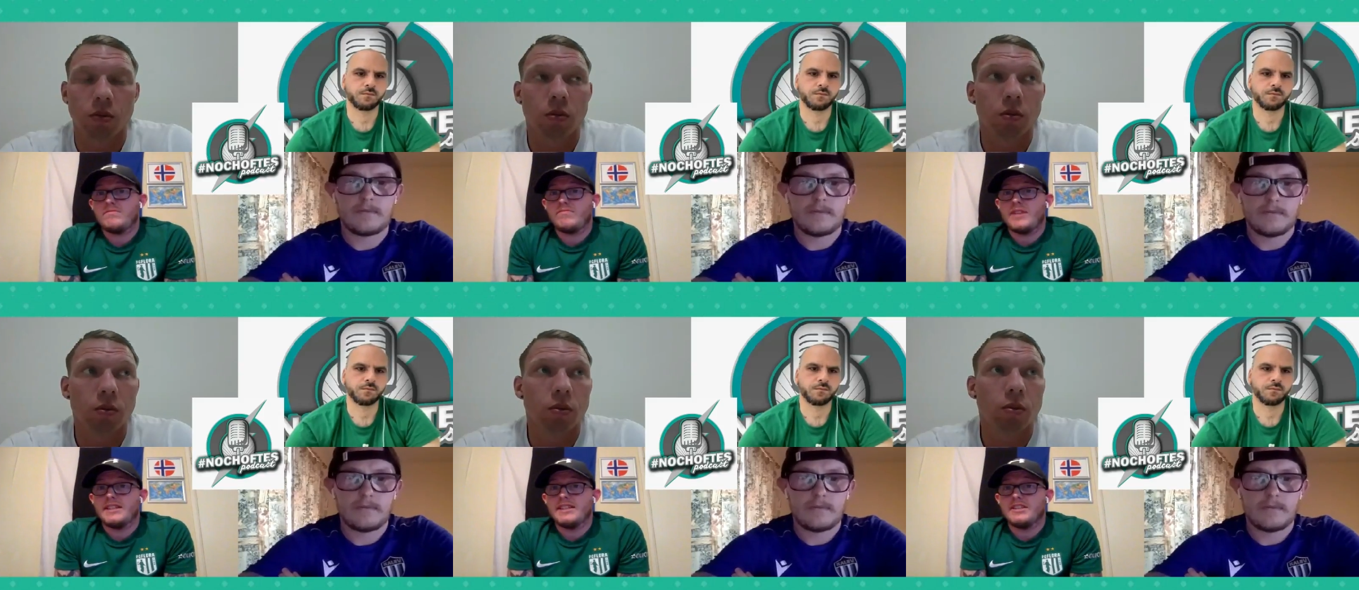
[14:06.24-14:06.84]

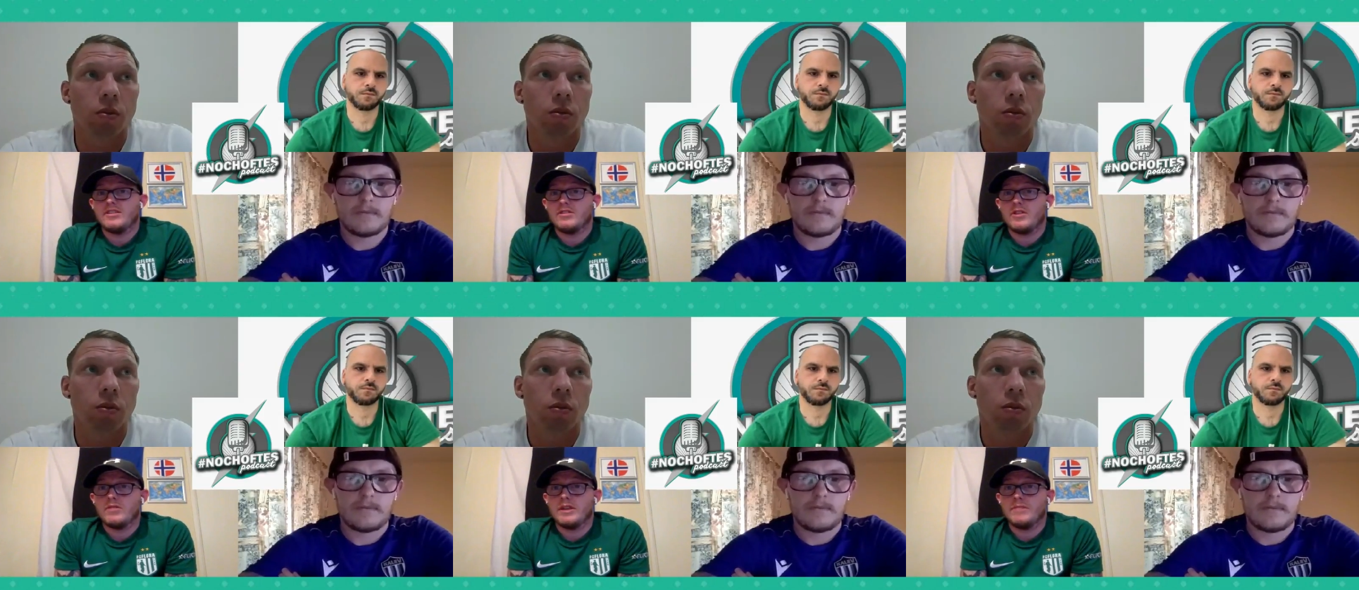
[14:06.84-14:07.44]
Speaker 1: pretty decent
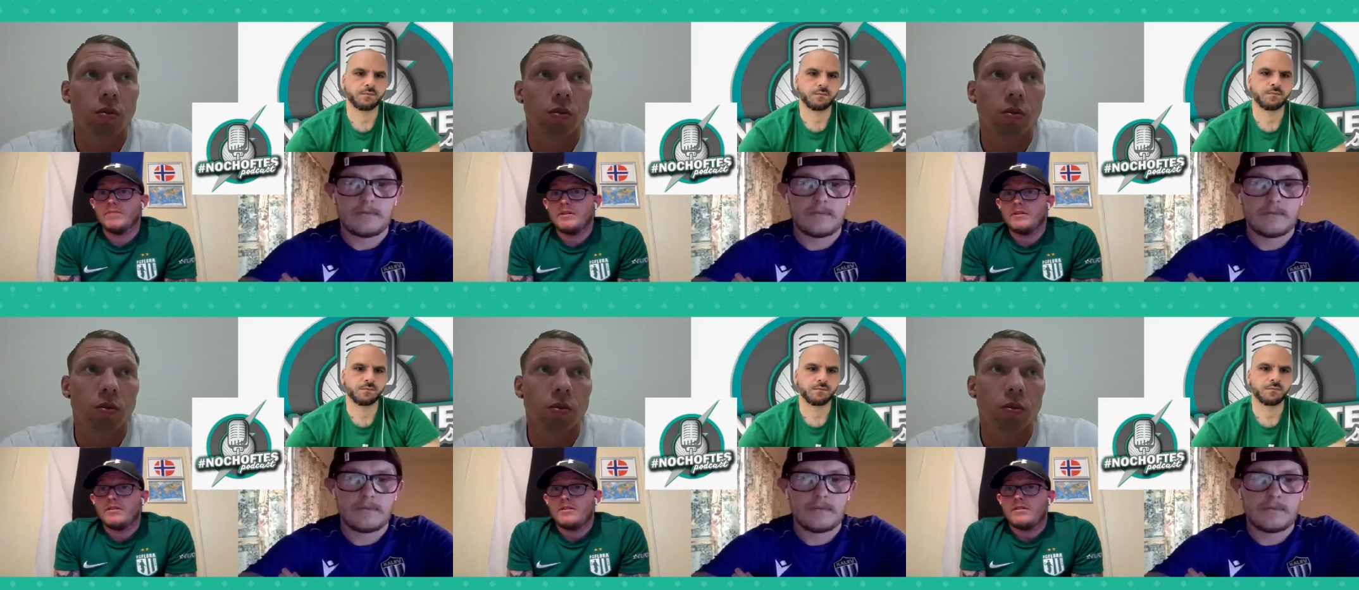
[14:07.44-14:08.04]
goalkeeper.
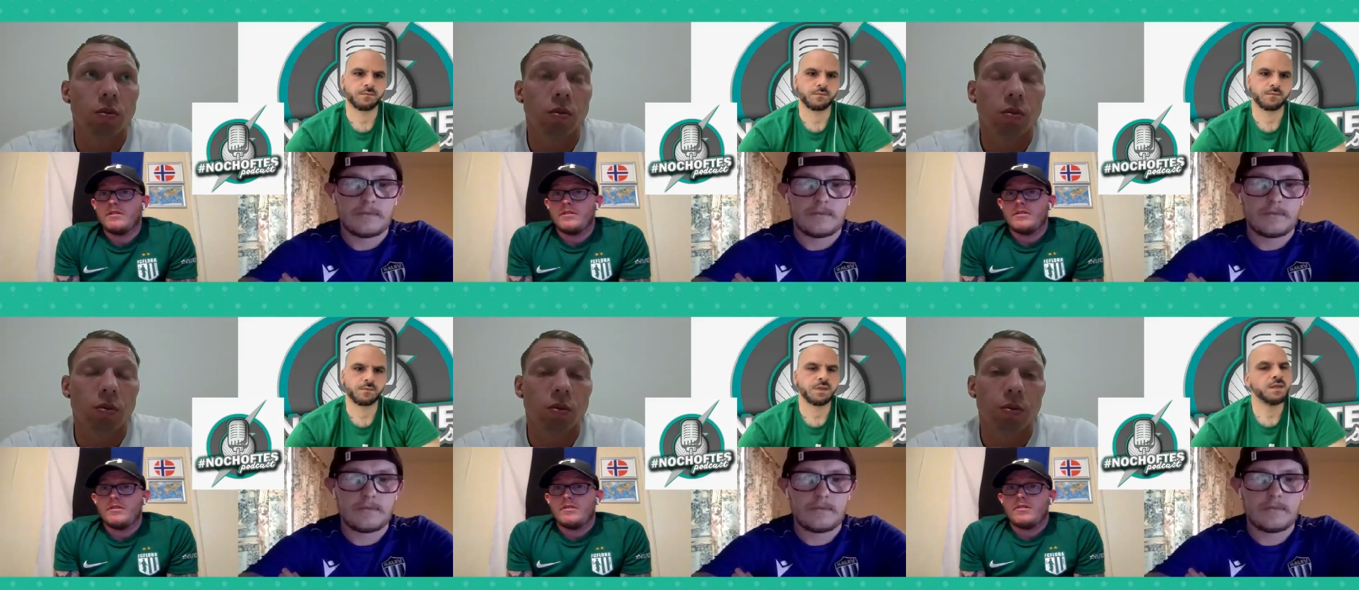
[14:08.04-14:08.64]

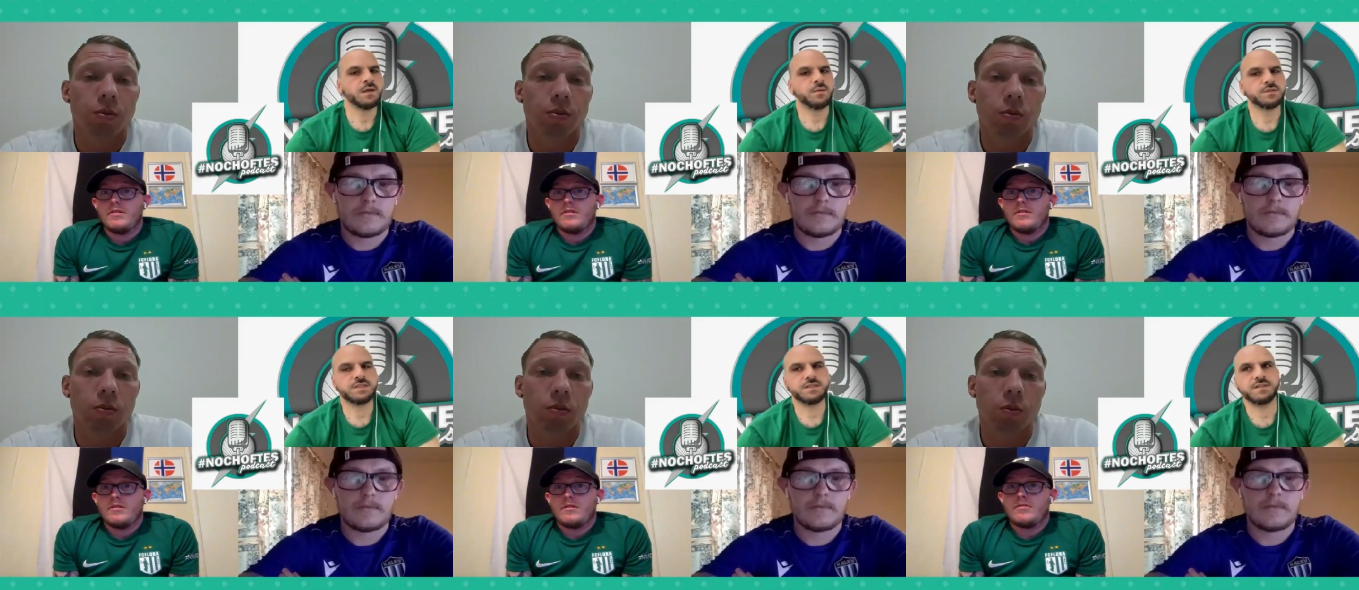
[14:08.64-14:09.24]

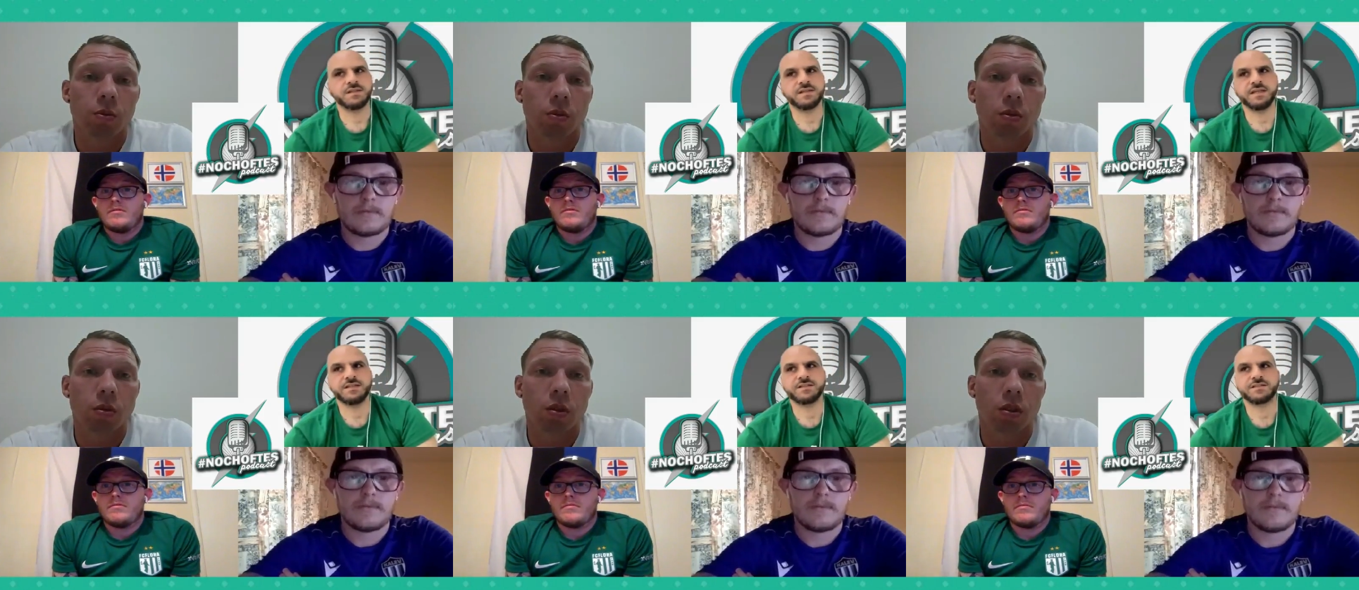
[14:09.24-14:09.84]
Was it the
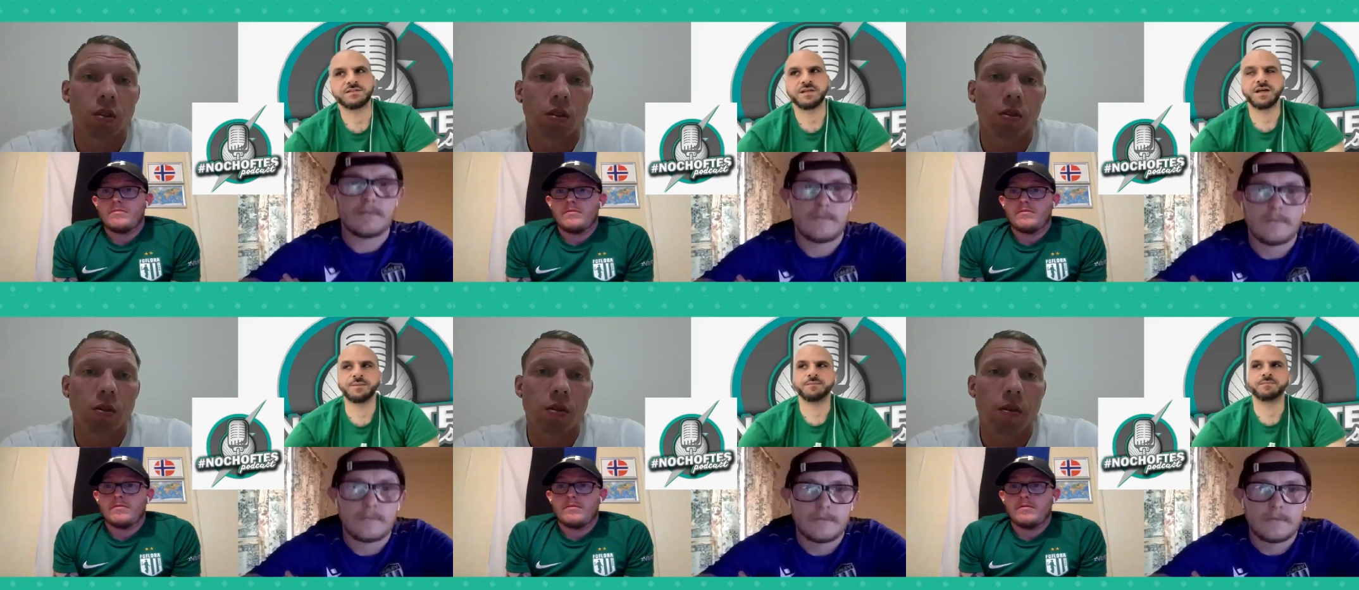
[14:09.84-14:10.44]
Speaker 2: thing is,
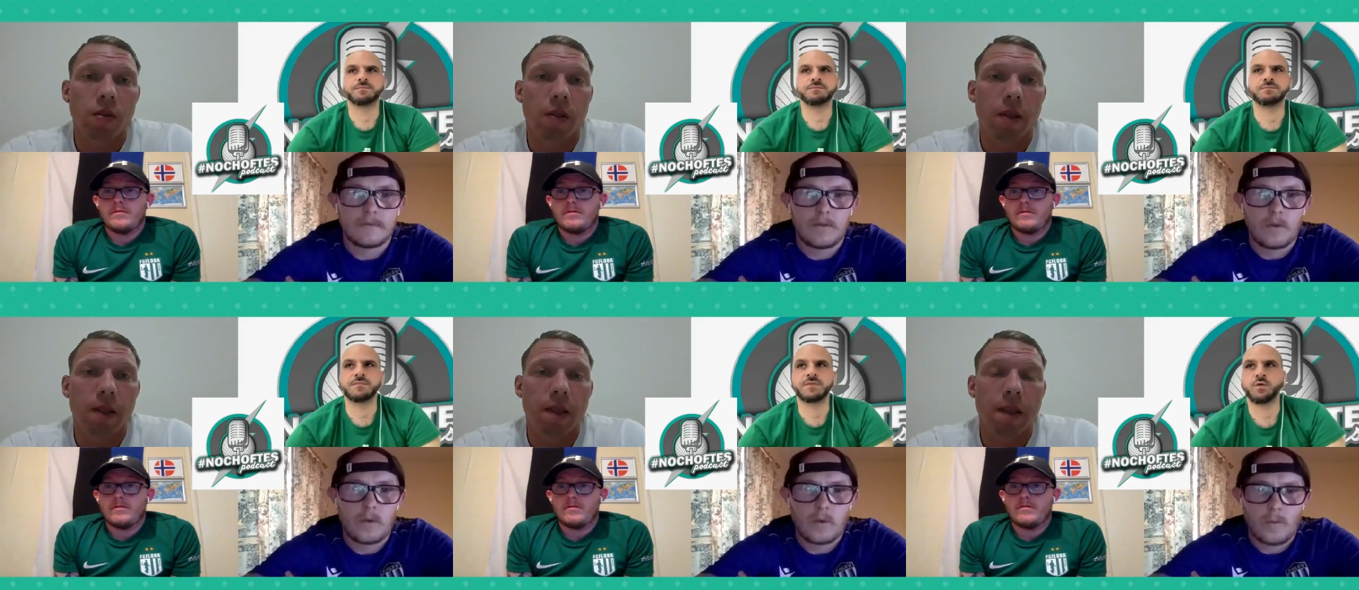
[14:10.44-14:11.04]
um,
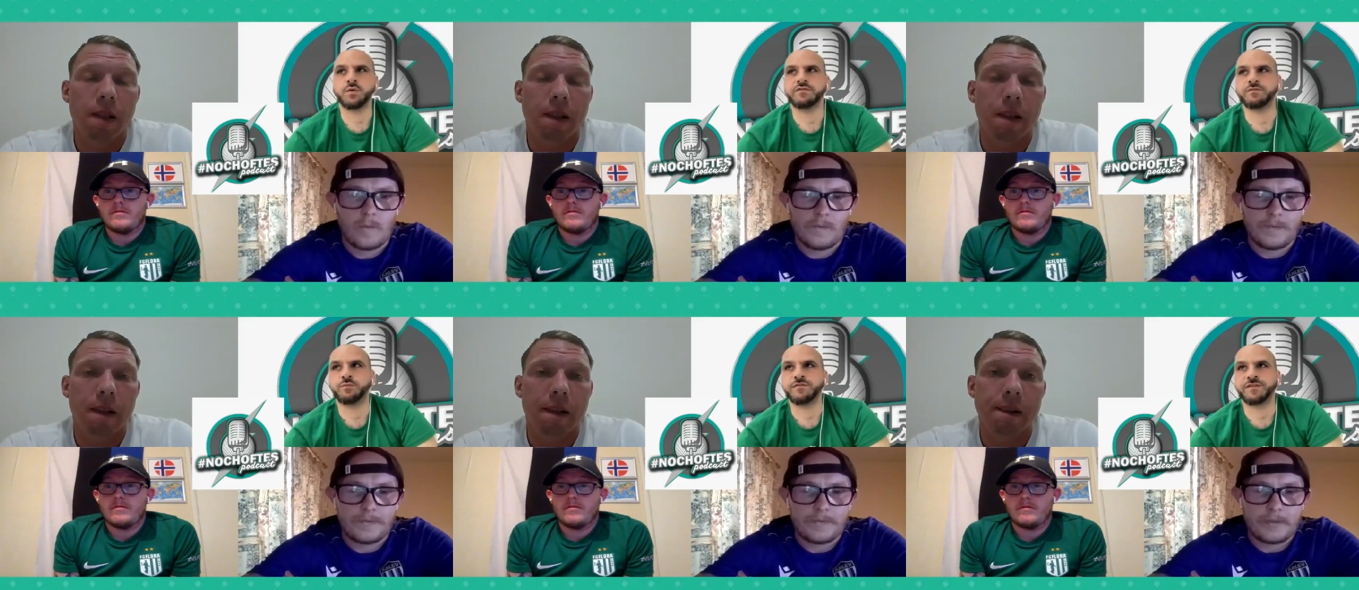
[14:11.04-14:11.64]
you know,
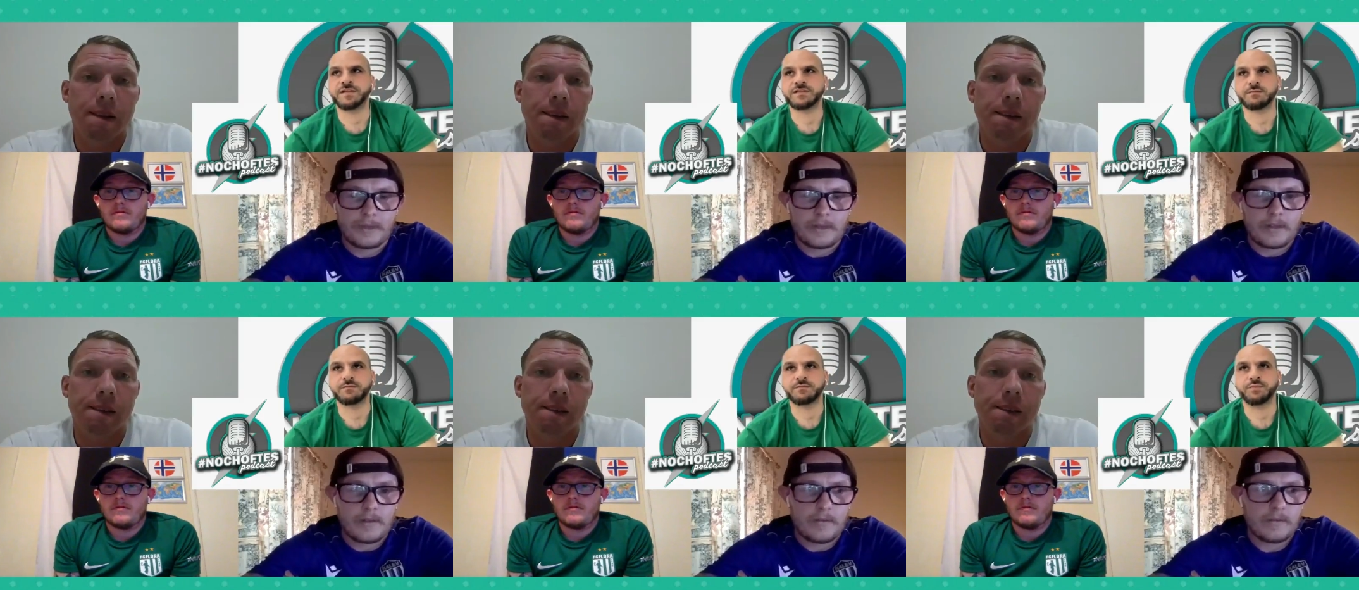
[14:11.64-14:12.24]
we've we've faced
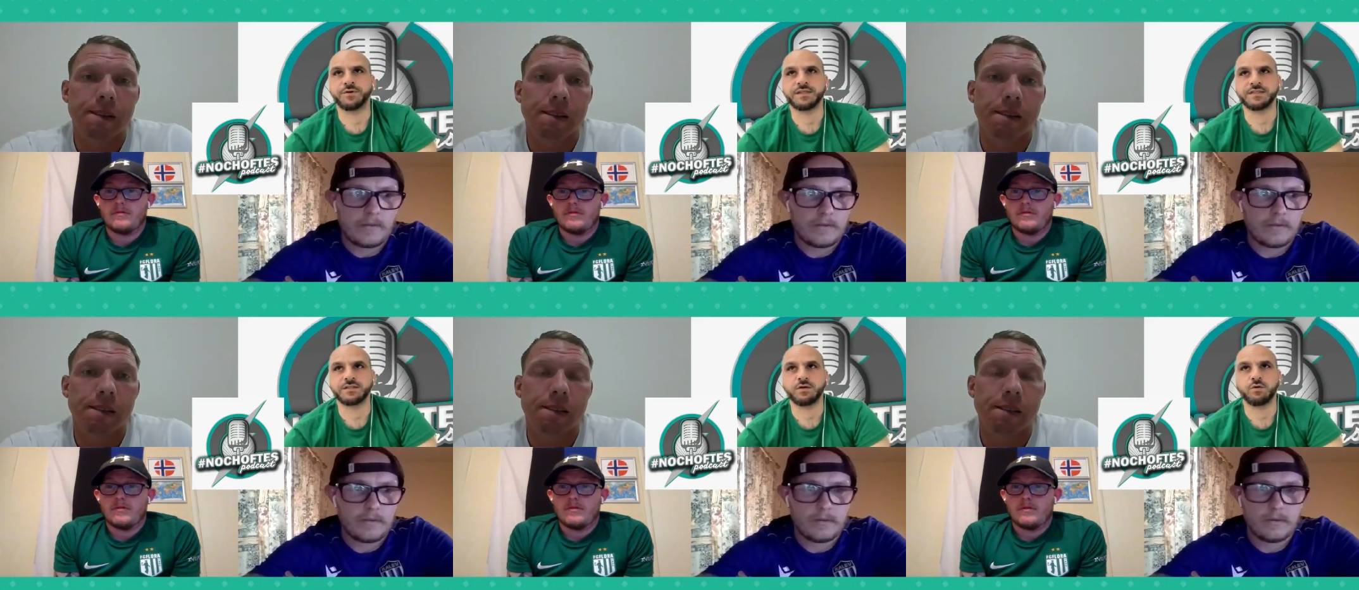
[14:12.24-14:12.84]
some pretty decent